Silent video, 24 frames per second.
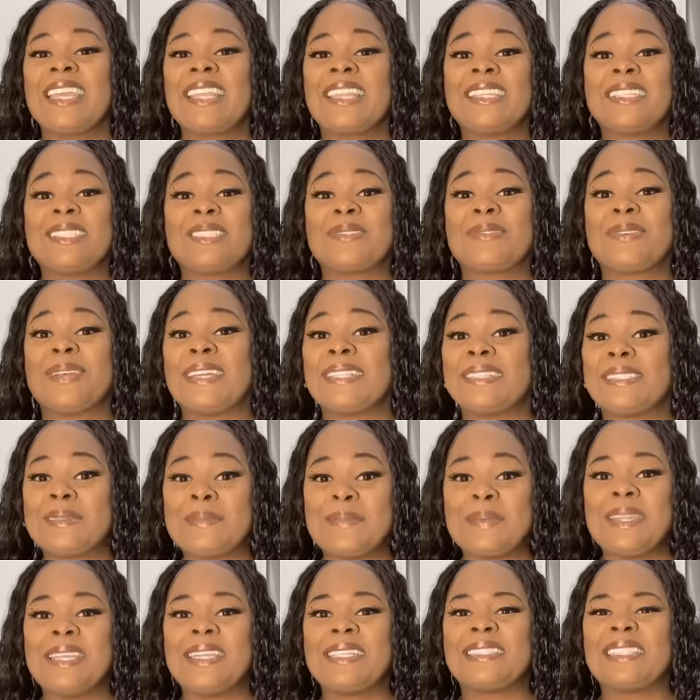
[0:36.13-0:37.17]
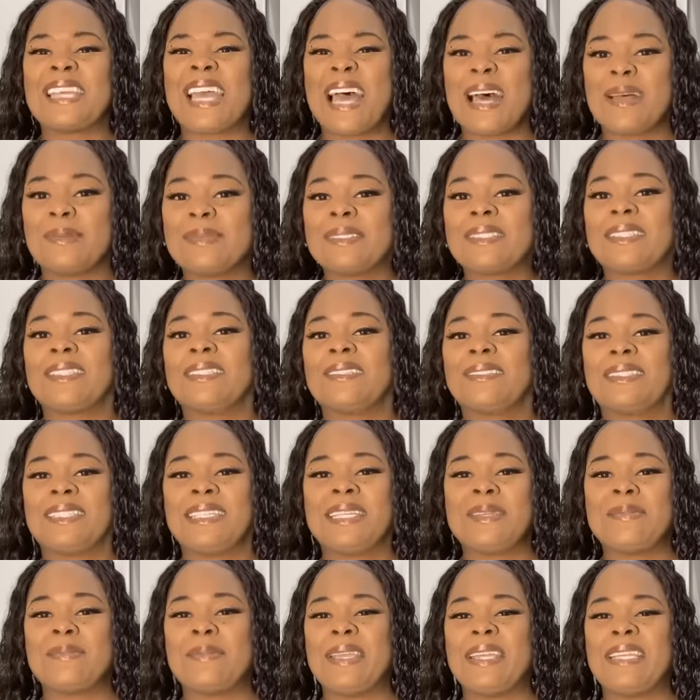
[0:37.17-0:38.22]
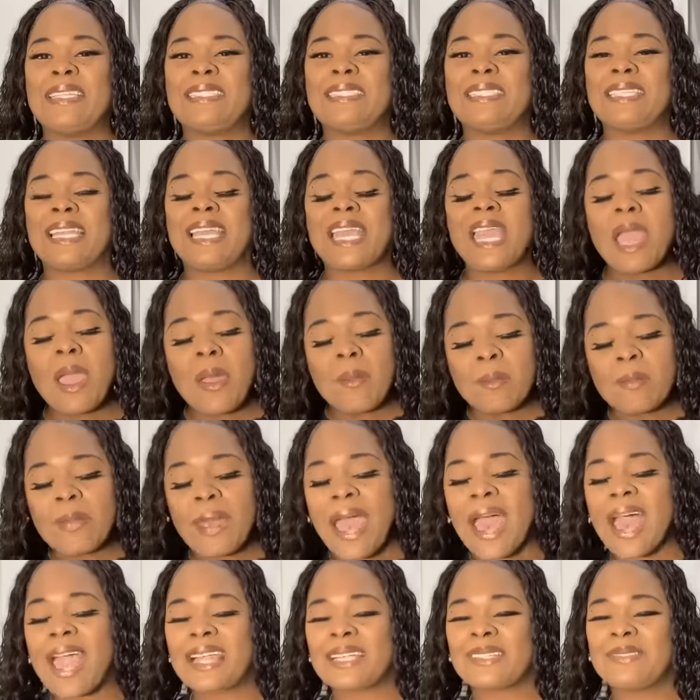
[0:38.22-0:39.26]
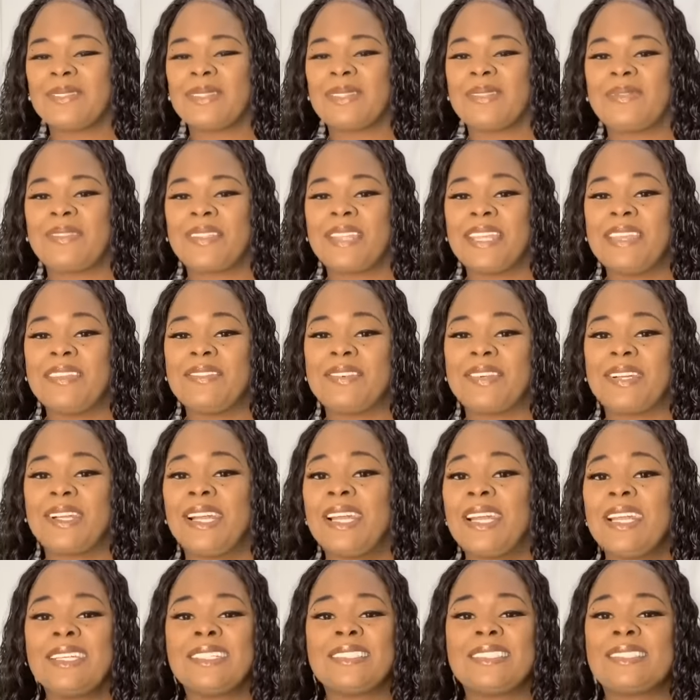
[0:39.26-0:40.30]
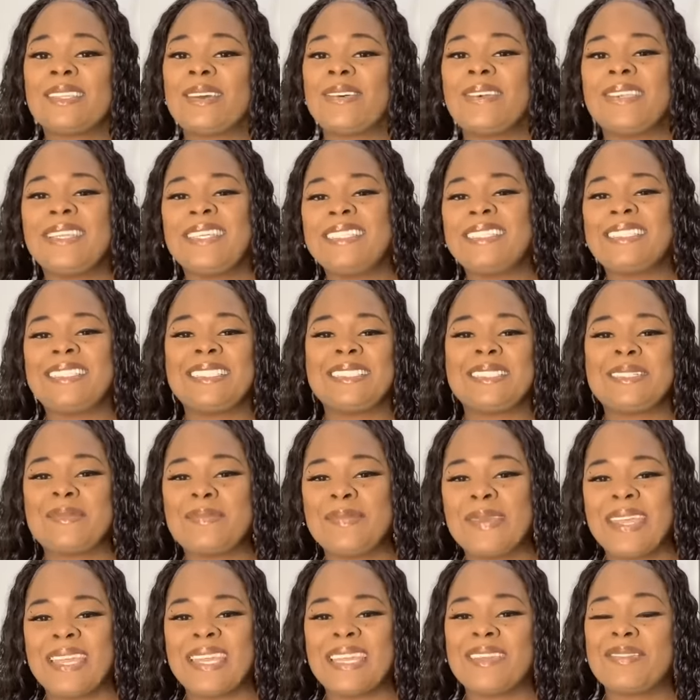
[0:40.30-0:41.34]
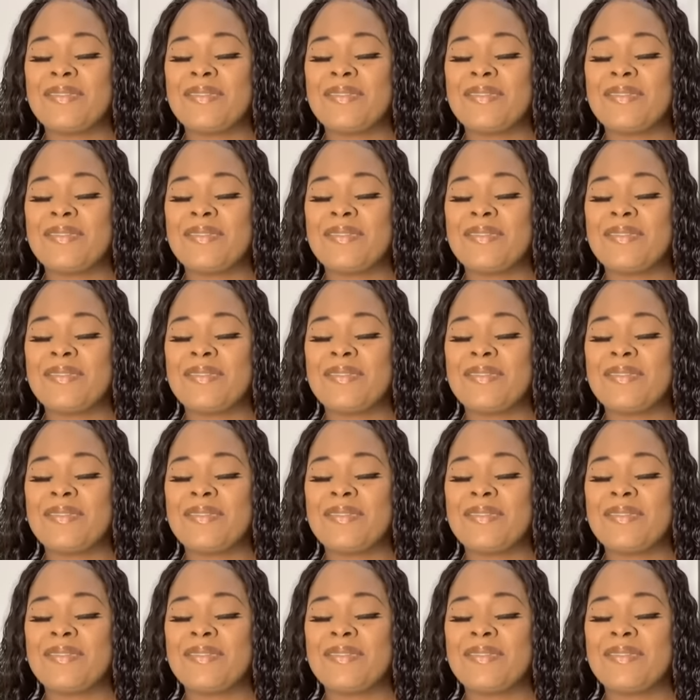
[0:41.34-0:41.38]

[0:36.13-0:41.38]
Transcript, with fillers: This recipe is absolutely amazing, packed with flavor, so easy to make.